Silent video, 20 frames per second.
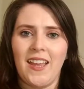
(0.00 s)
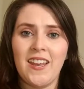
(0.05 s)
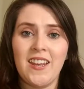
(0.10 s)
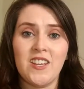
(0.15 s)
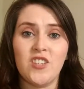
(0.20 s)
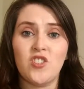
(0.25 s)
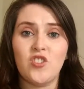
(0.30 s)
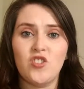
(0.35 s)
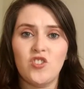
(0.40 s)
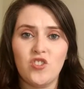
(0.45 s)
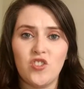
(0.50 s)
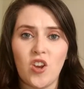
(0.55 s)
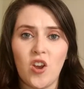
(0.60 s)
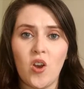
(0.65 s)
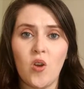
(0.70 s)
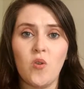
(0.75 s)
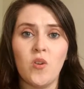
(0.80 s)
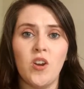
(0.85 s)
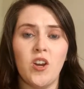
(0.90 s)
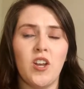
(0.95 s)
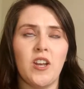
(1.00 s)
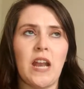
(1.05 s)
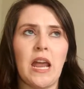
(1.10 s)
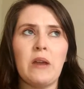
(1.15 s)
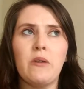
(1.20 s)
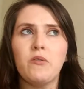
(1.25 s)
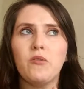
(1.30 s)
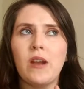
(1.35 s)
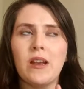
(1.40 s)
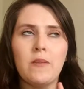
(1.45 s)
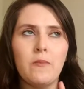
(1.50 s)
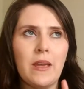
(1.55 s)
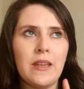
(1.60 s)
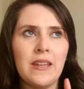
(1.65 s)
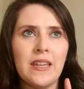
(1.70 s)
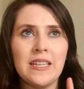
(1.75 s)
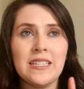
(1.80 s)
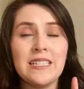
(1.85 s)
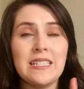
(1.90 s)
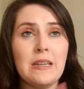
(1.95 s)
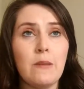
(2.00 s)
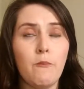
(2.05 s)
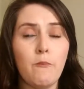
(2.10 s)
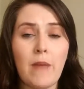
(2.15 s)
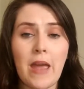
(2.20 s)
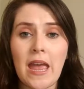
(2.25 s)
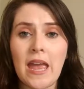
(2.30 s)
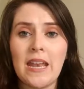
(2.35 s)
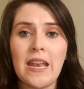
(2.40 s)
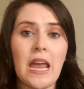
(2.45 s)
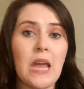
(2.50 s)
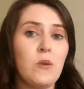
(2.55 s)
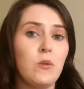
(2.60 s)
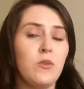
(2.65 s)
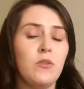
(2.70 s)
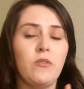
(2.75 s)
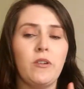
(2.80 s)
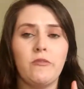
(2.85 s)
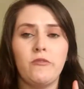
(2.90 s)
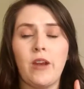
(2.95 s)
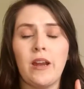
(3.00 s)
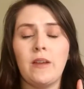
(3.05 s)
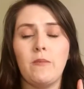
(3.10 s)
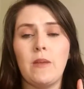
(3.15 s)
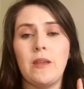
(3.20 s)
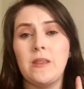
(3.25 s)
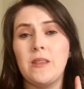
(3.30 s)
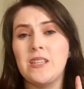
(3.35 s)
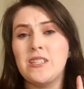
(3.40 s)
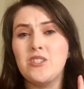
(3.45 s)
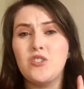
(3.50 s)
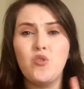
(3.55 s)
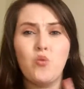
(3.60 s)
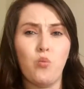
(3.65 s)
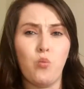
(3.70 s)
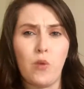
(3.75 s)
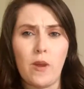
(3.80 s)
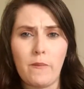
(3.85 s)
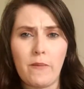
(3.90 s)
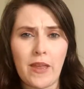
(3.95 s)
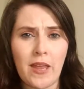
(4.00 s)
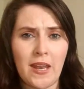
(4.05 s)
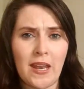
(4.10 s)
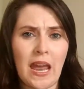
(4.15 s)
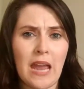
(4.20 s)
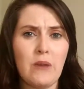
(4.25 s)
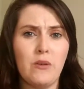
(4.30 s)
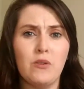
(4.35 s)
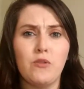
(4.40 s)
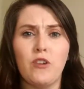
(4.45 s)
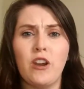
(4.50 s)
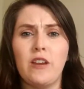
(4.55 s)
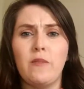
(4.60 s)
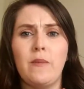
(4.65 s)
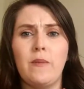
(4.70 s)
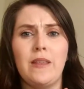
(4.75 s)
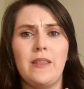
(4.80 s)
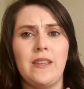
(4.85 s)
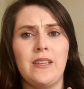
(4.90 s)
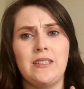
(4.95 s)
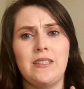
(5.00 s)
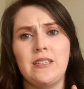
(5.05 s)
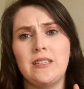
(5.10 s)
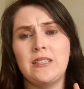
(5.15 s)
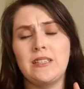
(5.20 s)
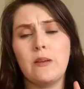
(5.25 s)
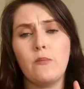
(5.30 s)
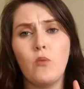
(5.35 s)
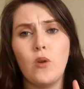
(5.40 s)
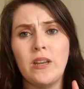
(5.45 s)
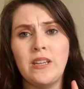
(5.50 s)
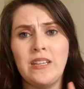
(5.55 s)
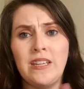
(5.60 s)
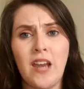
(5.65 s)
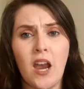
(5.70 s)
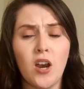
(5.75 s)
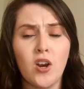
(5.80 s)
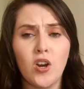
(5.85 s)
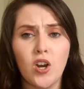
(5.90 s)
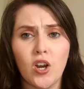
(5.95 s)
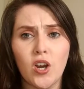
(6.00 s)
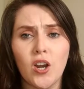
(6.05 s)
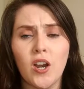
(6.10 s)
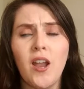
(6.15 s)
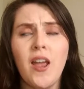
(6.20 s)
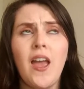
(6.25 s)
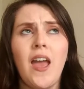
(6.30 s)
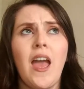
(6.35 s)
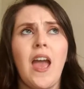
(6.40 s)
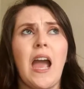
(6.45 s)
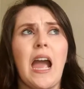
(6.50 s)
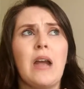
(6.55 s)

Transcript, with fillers: it is so good. I would recommend this to men. I would re recommend this to women. I would recommend this to someone younger.